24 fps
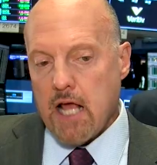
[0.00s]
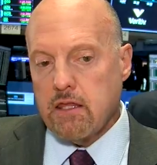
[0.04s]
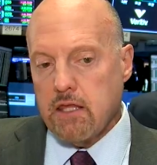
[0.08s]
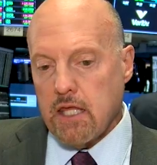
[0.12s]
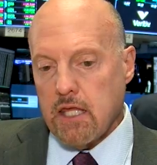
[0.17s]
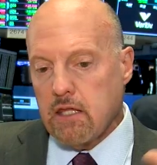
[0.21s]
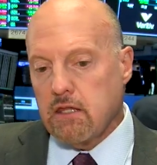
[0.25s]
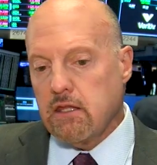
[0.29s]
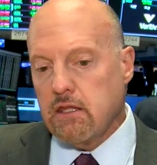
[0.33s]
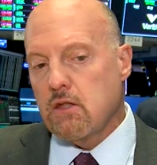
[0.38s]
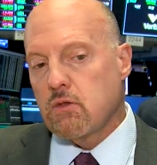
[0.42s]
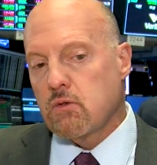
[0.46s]

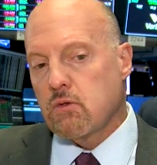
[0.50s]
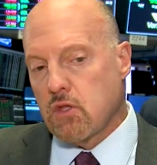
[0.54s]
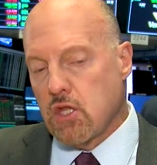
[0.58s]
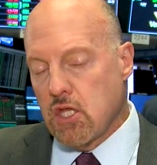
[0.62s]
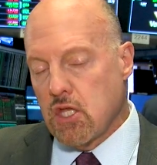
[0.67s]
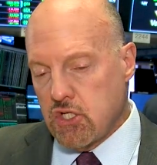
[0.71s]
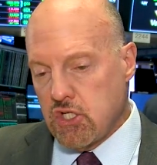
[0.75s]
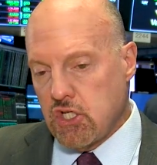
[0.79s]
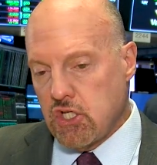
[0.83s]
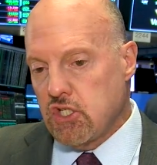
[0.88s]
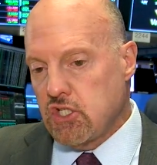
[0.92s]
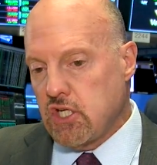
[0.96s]
think that
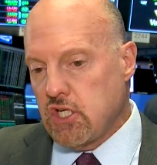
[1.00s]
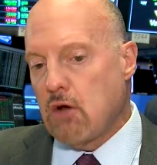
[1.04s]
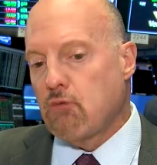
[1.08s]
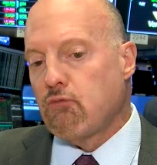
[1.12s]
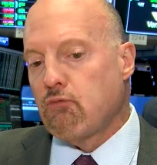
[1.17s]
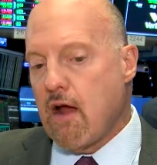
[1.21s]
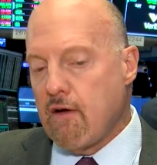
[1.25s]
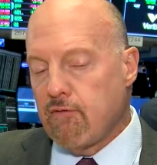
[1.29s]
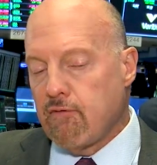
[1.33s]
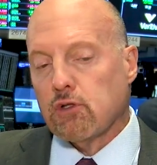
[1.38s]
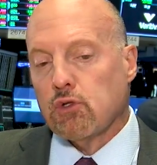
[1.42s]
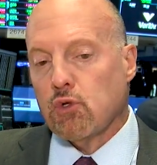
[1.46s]
this is a
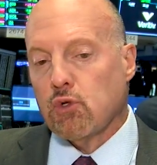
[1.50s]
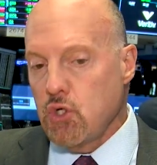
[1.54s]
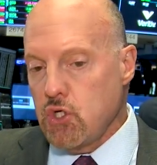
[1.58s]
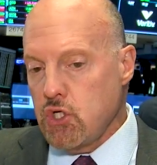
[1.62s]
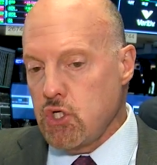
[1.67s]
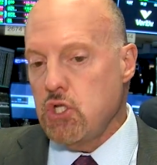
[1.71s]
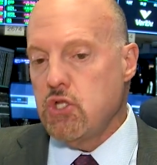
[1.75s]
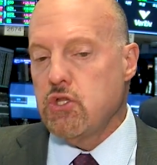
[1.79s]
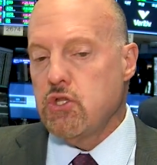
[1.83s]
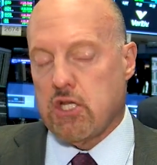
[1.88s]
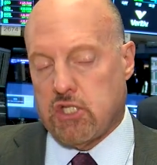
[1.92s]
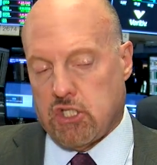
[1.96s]

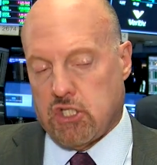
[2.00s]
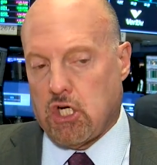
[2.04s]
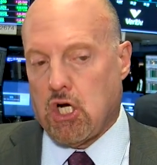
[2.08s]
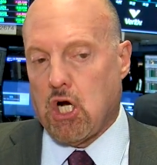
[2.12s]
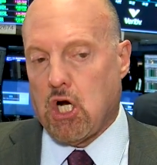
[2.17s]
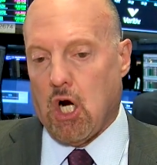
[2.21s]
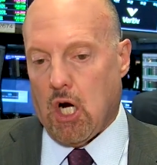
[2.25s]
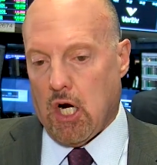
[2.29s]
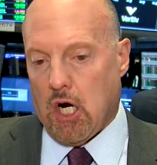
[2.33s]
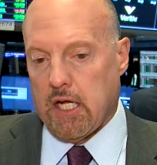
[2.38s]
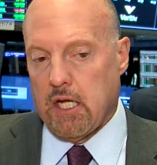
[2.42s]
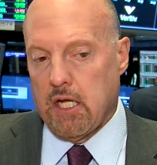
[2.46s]
revolution that's
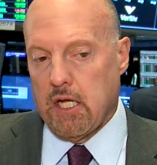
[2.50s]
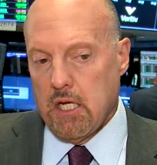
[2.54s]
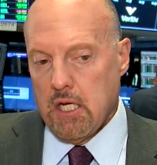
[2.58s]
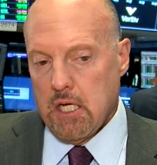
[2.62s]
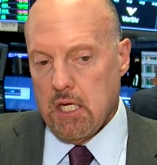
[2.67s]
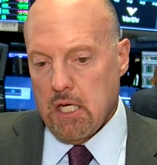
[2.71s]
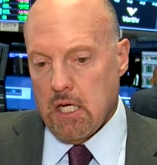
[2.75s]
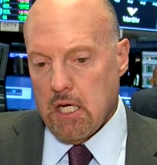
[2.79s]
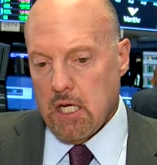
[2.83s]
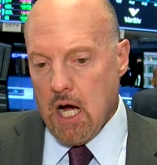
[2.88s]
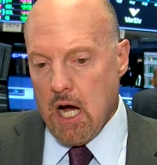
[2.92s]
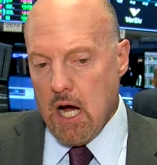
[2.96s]
occurring,
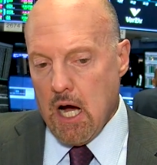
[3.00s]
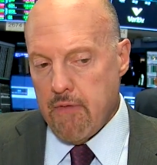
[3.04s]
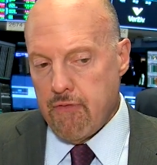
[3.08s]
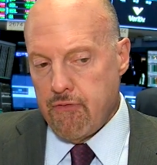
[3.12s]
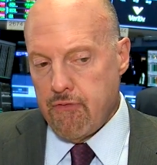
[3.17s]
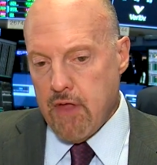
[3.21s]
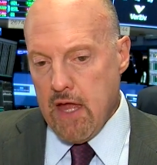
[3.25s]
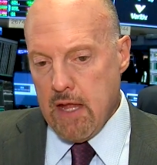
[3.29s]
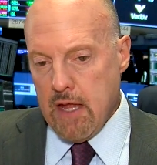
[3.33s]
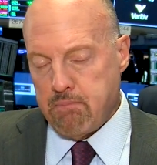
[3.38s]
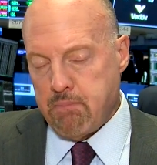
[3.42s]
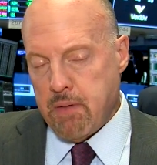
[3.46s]

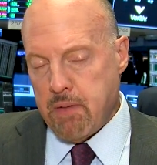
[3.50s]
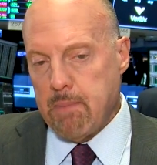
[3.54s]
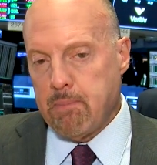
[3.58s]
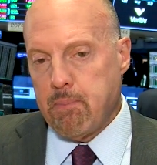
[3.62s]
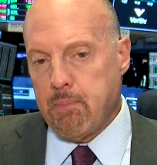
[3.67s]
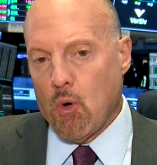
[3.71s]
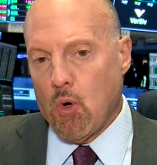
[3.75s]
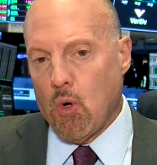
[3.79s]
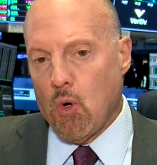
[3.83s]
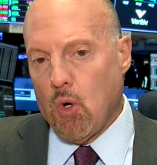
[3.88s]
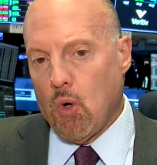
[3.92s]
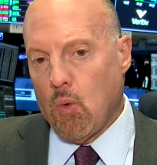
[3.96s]
that
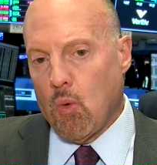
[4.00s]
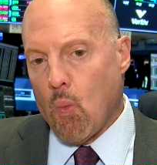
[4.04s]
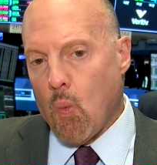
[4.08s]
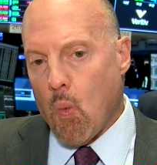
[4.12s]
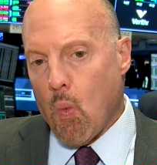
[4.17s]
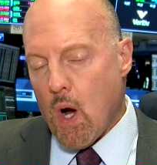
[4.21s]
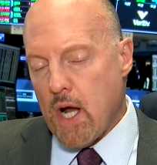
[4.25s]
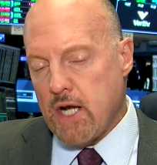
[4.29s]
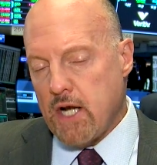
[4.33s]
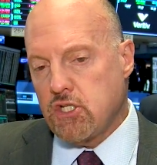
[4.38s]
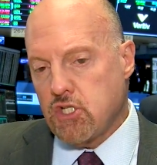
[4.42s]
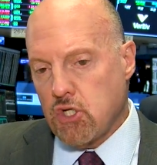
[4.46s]
people
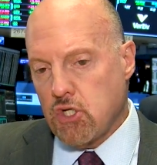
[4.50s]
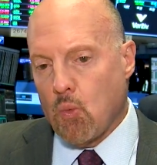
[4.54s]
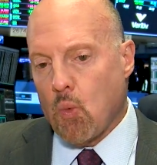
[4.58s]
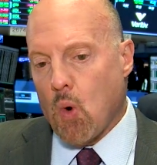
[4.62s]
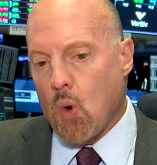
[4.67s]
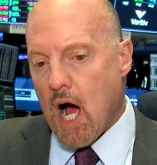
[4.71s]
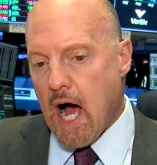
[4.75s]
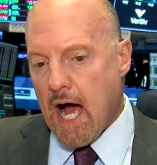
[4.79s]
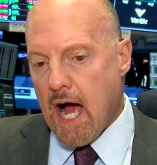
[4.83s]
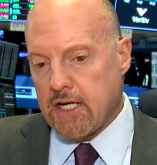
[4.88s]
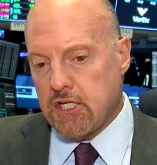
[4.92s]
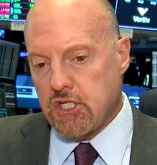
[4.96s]
want to
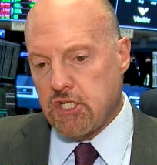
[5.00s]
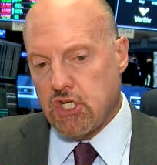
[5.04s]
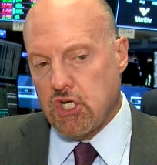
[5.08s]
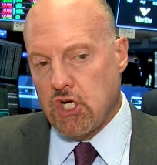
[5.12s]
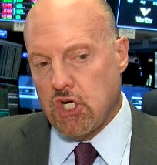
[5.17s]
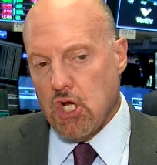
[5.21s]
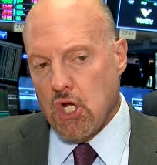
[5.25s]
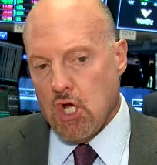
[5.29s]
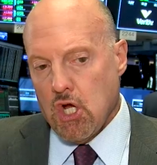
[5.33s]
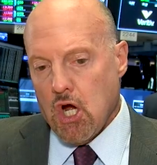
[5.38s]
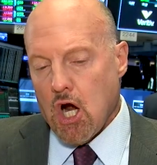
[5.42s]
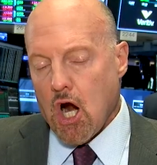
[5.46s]
watch
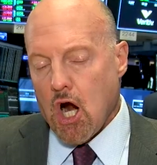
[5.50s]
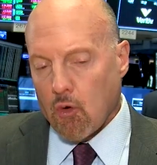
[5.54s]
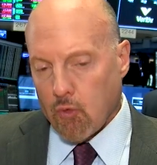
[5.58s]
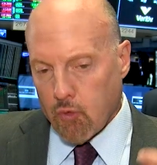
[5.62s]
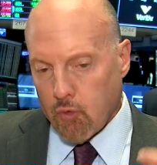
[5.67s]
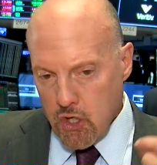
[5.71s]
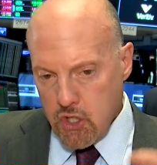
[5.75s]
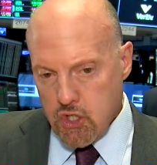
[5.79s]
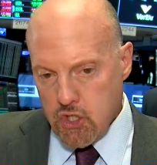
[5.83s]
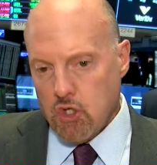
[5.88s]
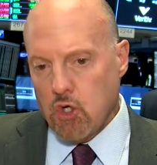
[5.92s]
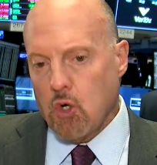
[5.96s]

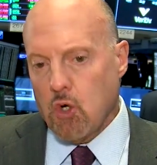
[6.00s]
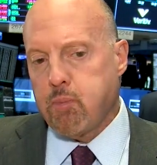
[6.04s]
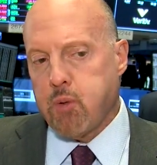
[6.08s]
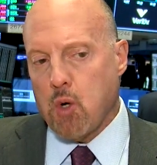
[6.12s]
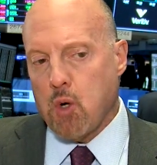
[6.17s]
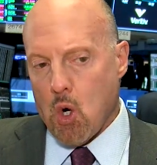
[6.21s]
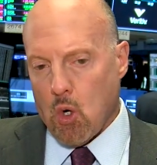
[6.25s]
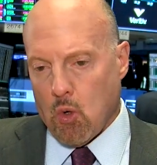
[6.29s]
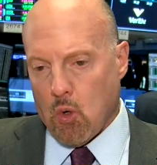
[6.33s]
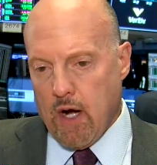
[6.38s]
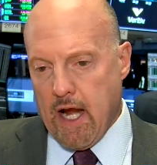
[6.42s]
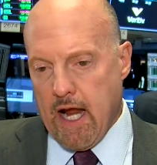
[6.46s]
original
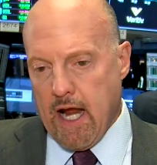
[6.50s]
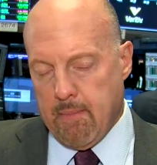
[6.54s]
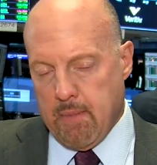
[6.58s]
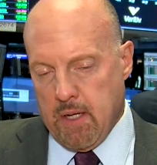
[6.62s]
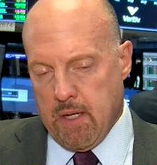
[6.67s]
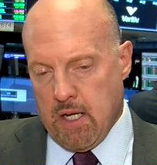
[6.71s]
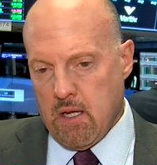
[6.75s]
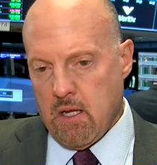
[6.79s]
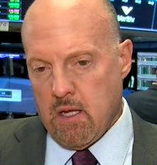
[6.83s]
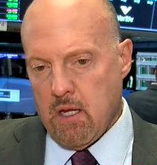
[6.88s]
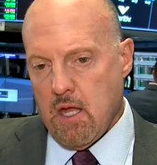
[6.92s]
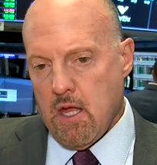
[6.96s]

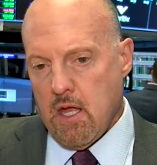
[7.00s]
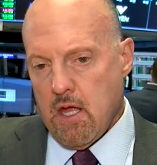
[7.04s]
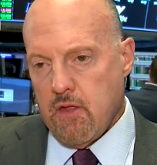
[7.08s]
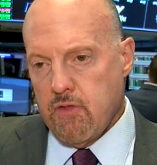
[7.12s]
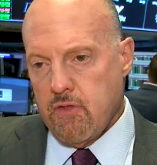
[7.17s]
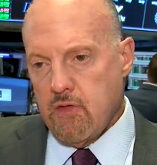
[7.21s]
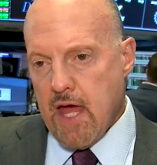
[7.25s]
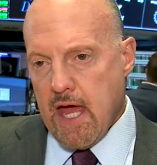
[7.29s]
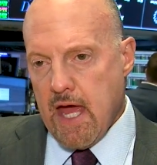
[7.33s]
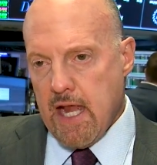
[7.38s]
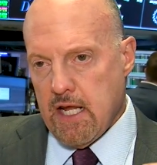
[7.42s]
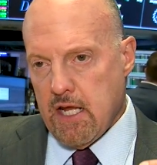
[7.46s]
programming
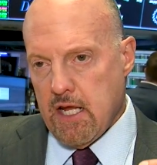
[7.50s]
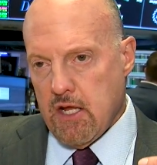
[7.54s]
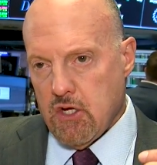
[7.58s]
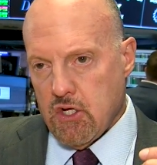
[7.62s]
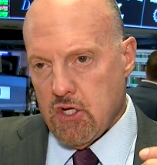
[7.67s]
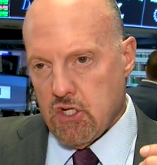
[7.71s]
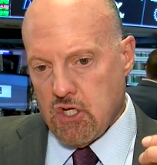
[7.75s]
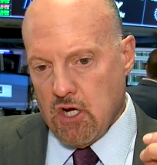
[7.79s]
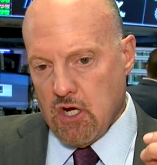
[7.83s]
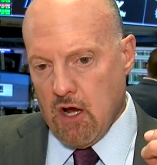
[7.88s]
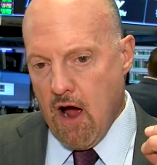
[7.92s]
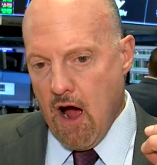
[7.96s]
that
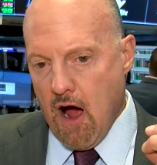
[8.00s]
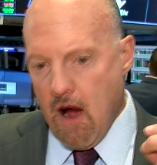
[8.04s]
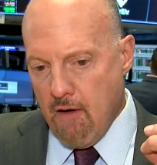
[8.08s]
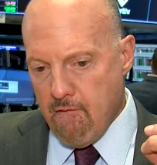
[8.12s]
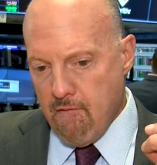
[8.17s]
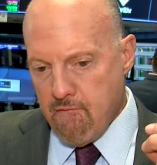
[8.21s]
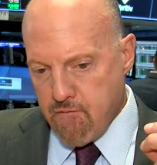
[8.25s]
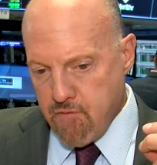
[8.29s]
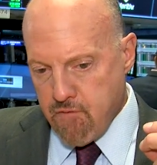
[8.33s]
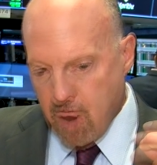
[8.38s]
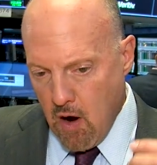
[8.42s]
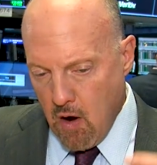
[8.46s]
is
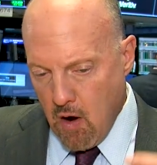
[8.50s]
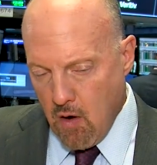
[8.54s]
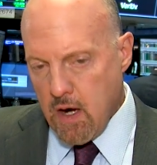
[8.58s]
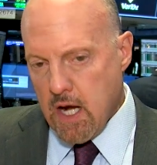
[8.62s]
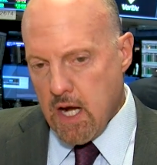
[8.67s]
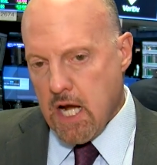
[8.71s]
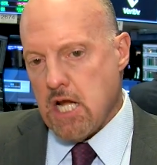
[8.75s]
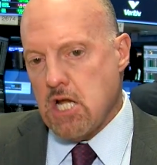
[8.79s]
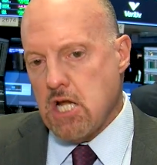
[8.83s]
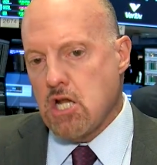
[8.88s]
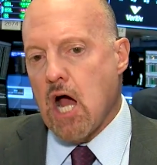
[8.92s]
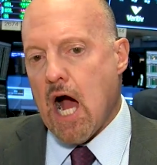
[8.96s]

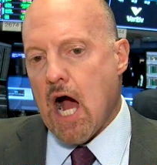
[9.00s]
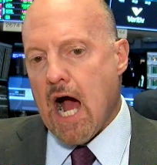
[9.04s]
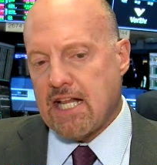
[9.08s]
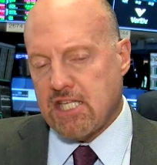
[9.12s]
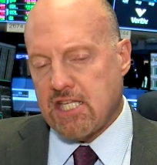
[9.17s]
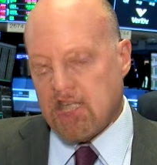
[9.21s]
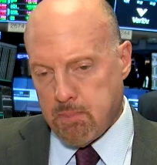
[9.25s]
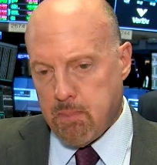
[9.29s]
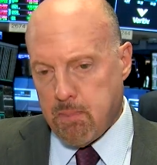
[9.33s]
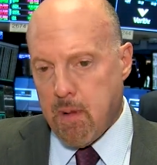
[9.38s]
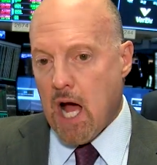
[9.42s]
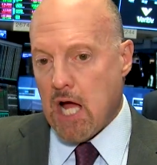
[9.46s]
very not
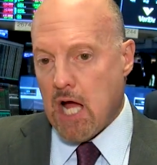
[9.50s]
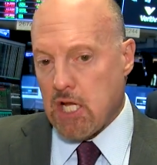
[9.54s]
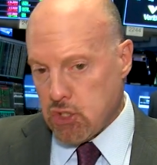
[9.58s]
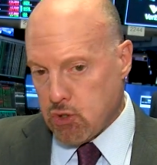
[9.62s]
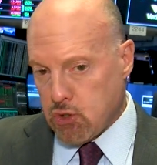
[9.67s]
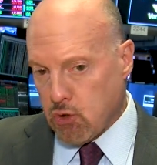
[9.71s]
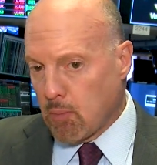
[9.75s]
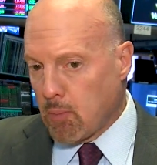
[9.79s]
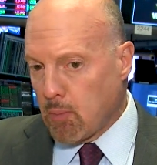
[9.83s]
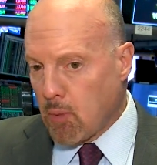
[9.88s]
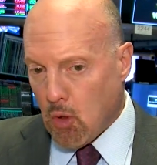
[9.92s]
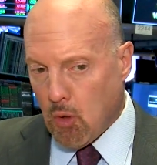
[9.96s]

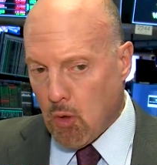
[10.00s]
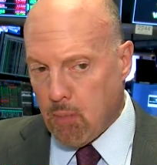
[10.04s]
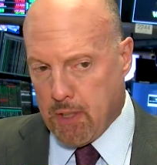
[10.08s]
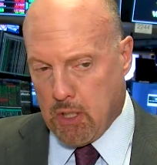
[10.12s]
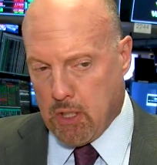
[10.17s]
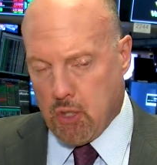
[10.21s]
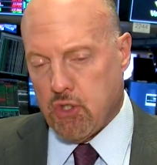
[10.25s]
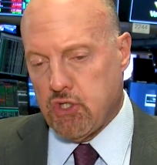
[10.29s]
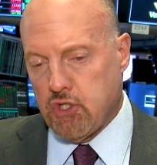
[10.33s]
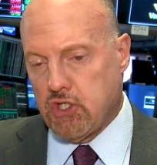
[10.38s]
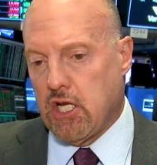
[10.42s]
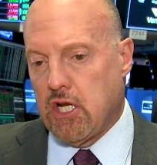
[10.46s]
sponsorable
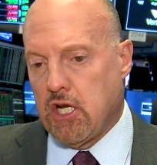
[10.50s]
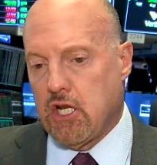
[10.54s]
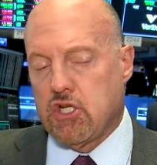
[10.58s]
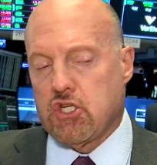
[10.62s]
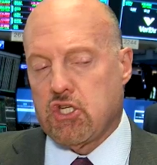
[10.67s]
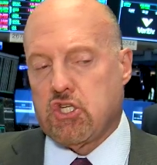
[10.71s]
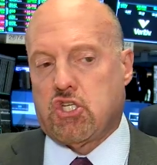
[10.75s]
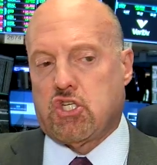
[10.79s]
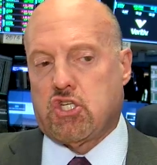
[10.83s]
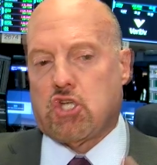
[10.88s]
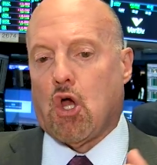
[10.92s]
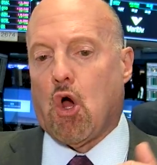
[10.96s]
because it
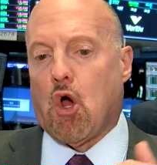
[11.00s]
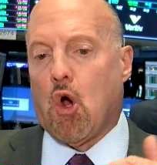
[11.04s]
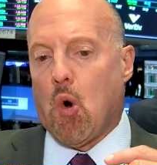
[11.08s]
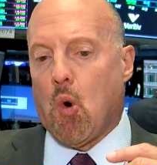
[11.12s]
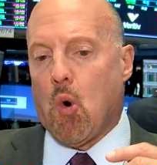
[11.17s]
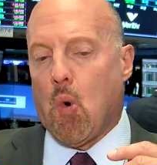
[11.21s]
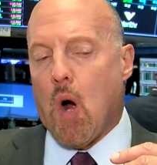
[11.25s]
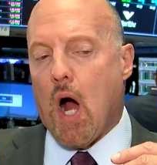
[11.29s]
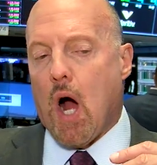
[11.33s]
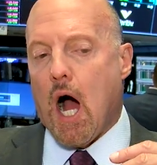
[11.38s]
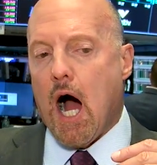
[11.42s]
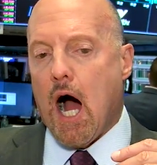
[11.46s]
is
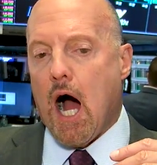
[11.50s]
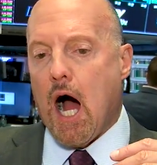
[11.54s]
so